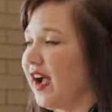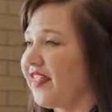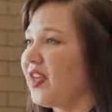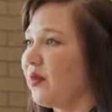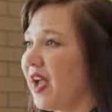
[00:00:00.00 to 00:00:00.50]

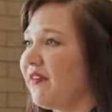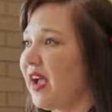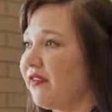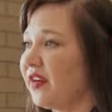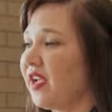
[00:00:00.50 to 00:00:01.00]
I think we have
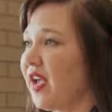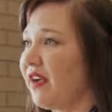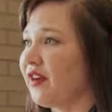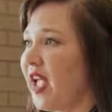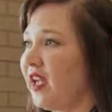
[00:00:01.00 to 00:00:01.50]
every
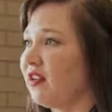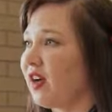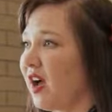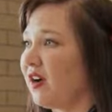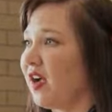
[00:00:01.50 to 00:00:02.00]
angle
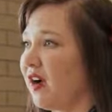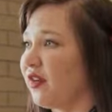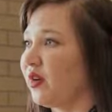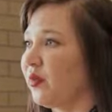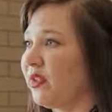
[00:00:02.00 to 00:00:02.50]

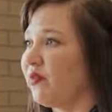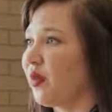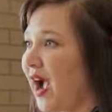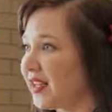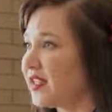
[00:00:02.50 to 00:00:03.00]
covered. We've
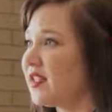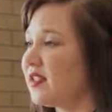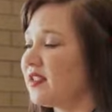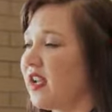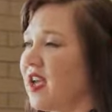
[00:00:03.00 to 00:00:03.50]

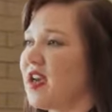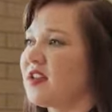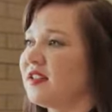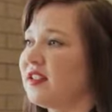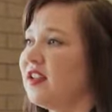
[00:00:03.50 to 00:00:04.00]
practiced
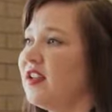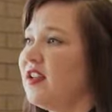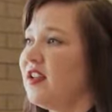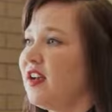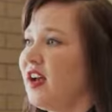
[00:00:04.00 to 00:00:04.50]
and
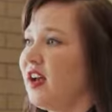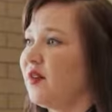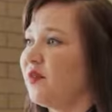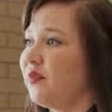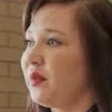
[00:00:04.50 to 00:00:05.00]

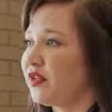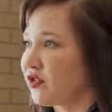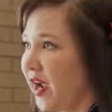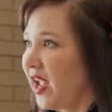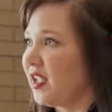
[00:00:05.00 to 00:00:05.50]
we've been
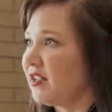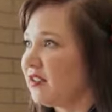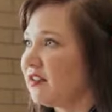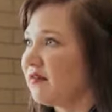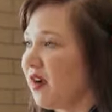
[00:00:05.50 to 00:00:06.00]

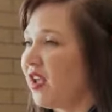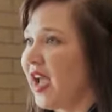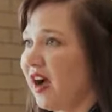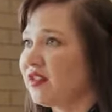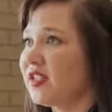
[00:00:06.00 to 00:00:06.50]
trained on
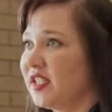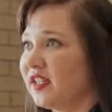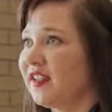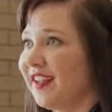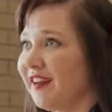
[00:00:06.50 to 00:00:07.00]
how to
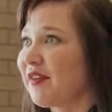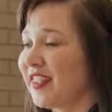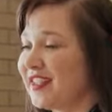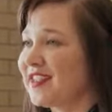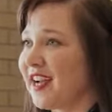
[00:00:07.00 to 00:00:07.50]
deal with
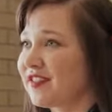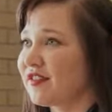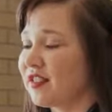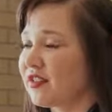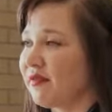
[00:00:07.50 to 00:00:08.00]
a disaster
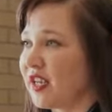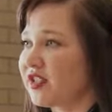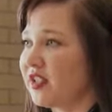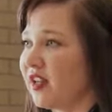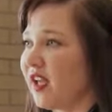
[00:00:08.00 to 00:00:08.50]

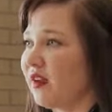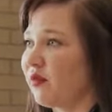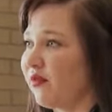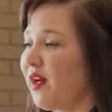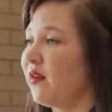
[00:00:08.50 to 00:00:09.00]
situation, and
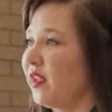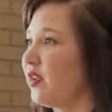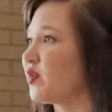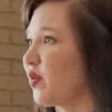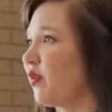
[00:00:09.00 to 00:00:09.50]
we're following
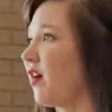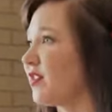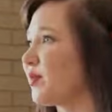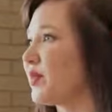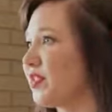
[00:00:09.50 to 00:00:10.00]
those
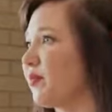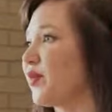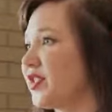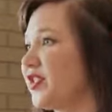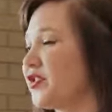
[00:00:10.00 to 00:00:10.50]
protocols and
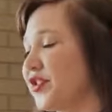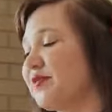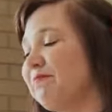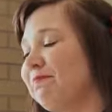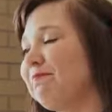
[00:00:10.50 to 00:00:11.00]
procedures.